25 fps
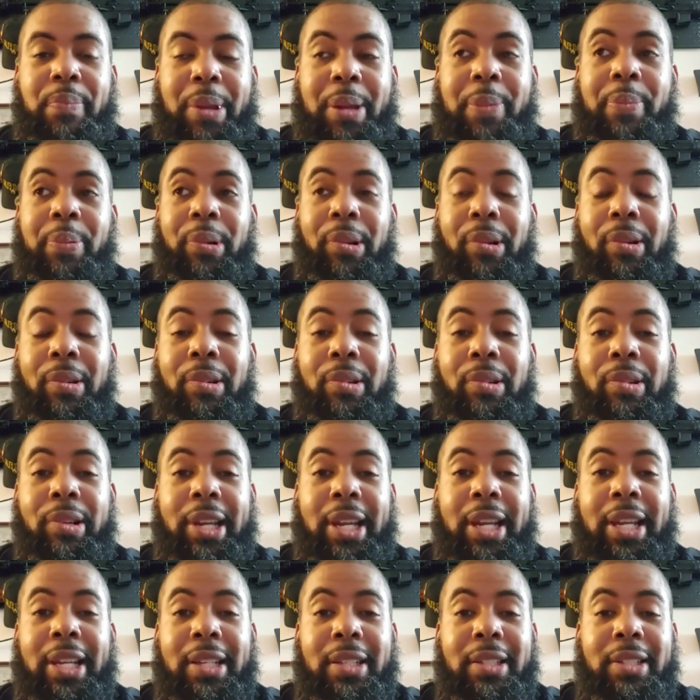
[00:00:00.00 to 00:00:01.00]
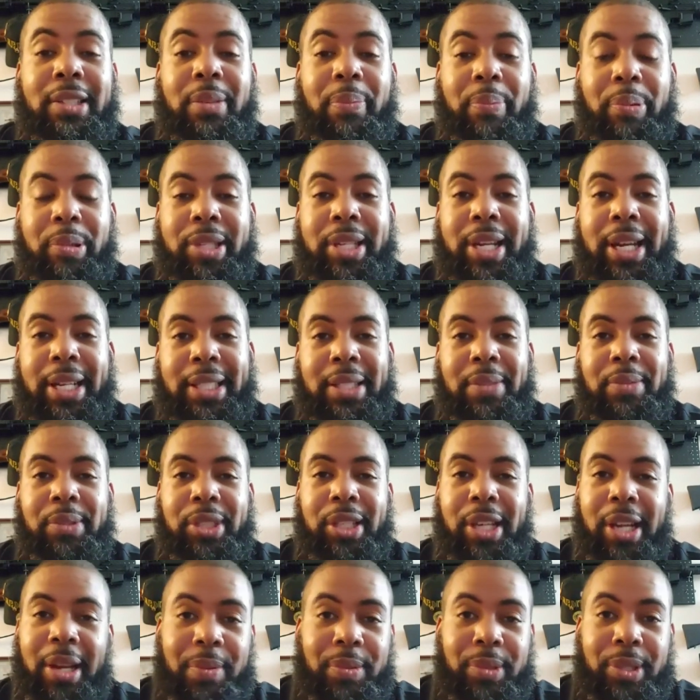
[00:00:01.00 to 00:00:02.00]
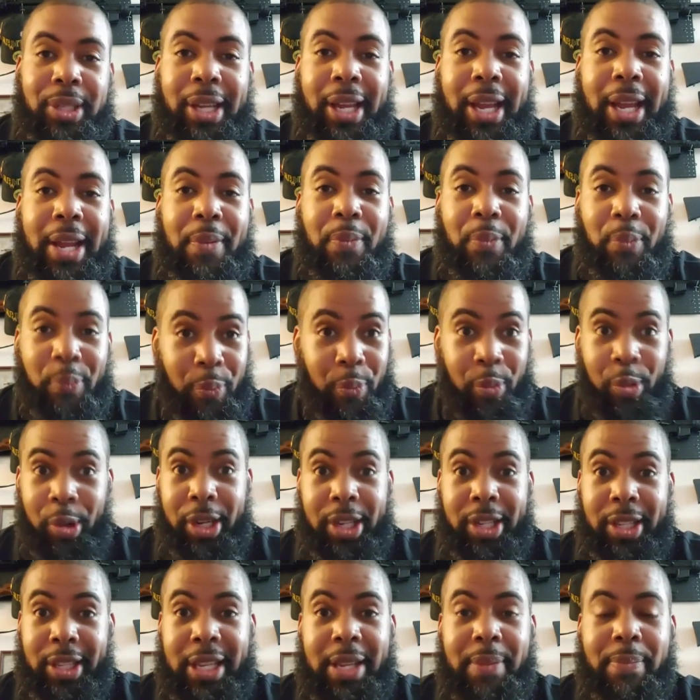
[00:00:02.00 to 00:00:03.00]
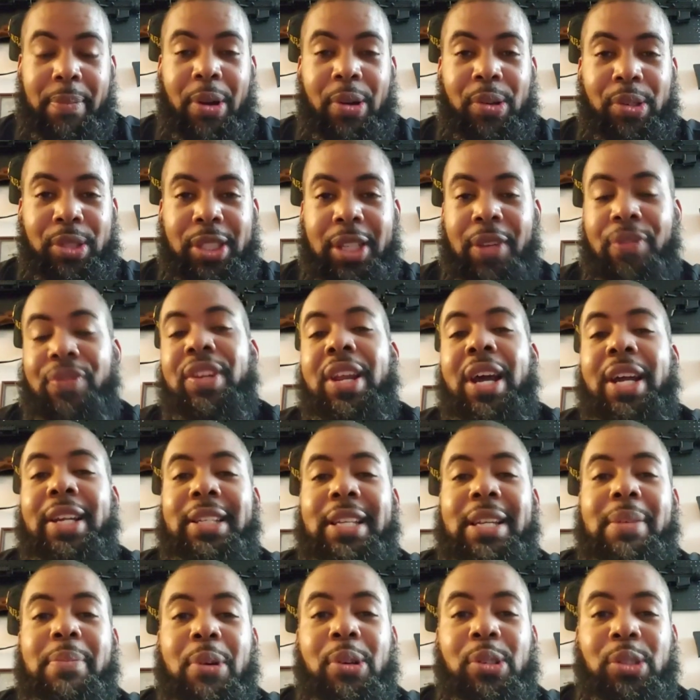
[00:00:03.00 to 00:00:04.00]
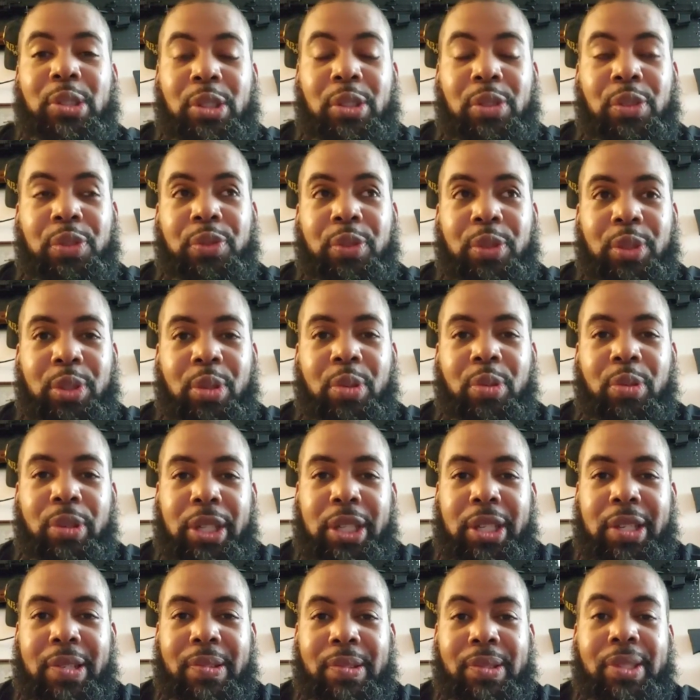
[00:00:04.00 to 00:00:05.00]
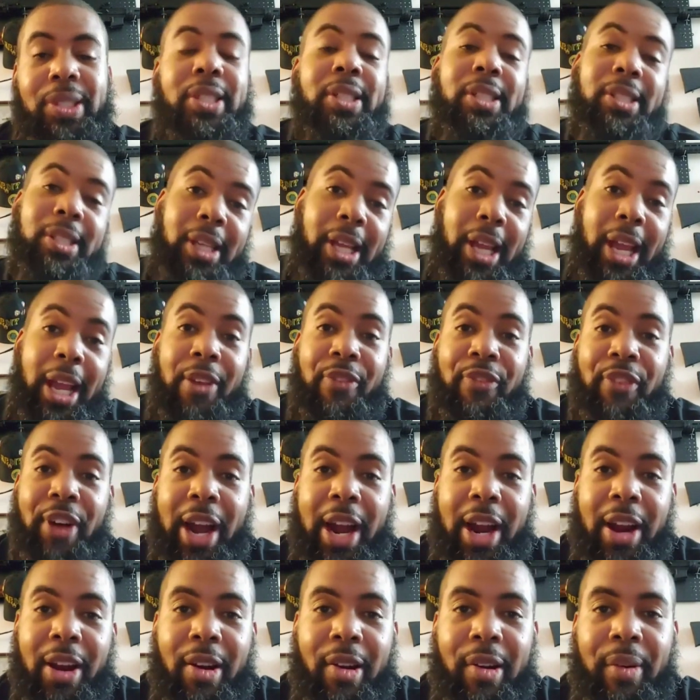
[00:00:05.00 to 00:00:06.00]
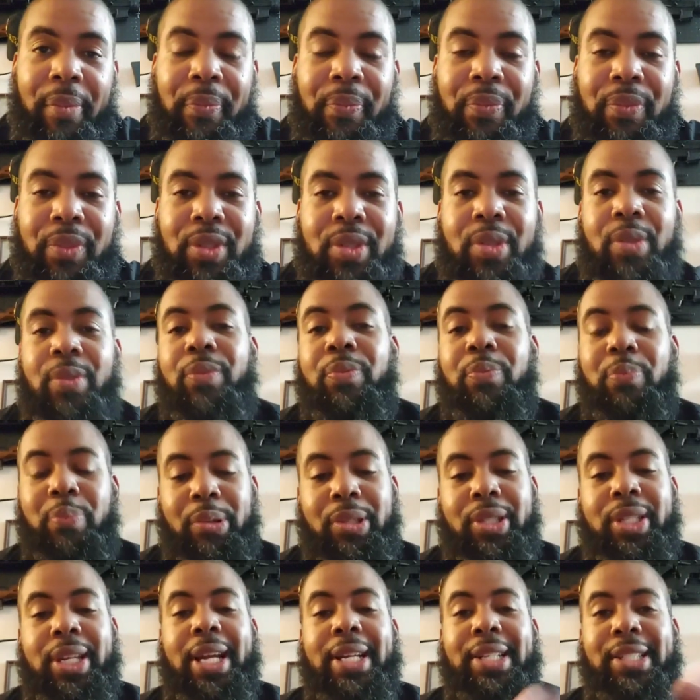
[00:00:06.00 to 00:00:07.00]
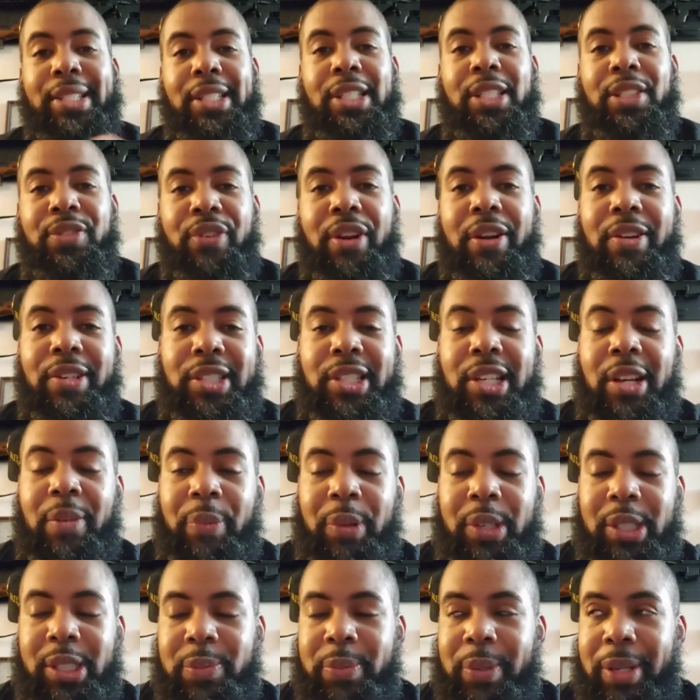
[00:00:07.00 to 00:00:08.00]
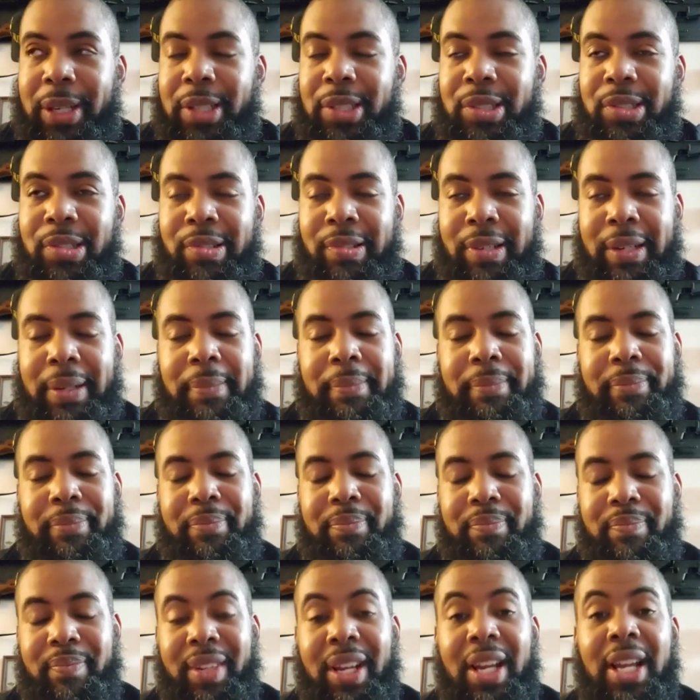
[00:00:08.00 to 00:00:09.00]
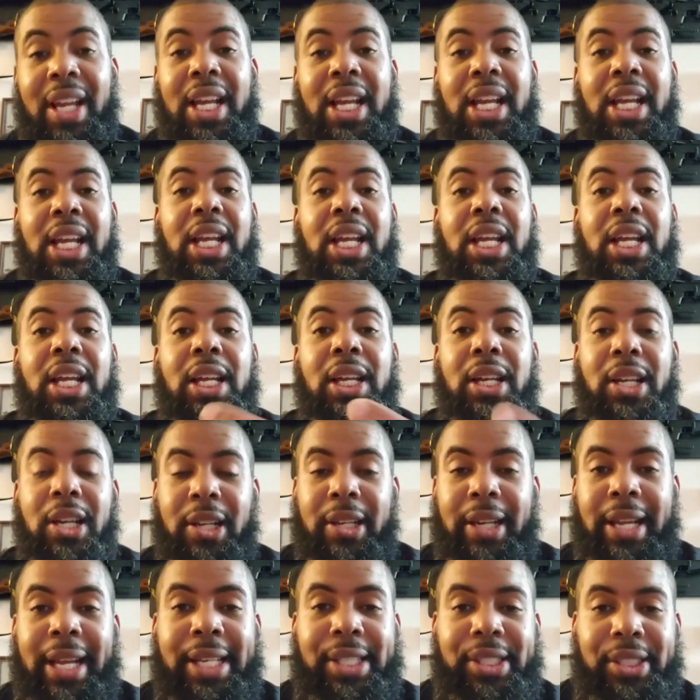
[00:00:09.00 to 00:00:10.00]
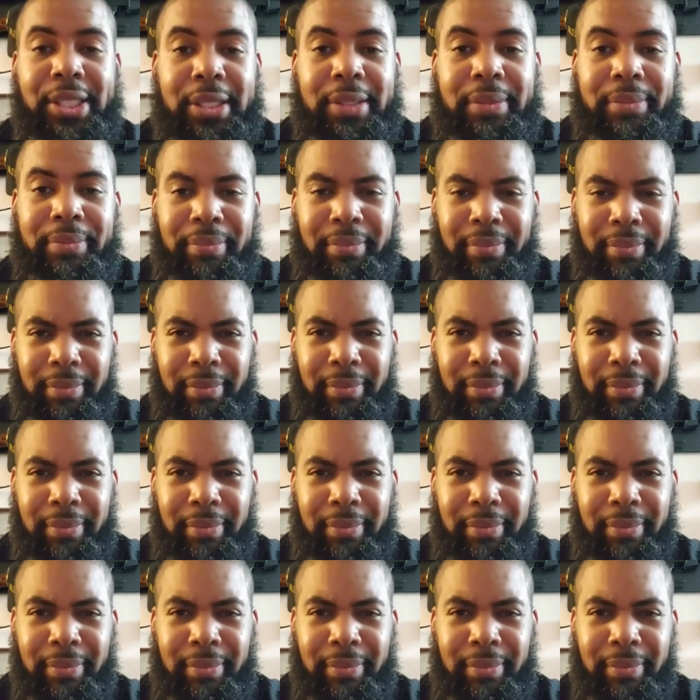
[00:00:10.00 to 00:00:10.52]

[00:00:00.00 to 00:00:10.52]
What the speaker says: People are looking to protect themselves, and one of the most, if not the most useful tool to use is a firearm. So protection is very self-explanatory. Collection.